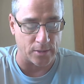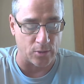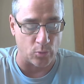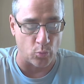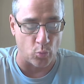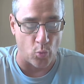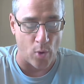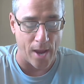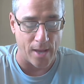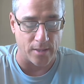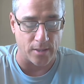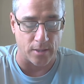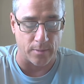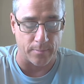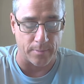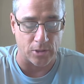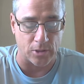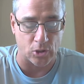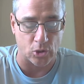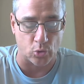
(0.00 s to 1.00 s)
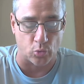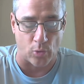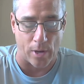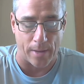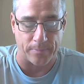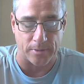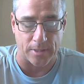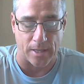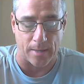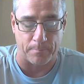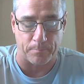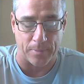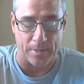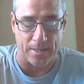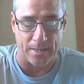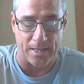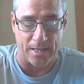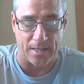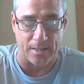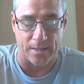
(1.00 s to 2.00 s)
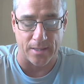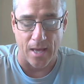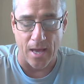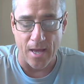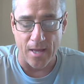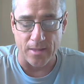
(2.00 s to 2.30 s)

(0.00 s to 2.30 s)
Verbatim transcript: and waited to be swept up beneath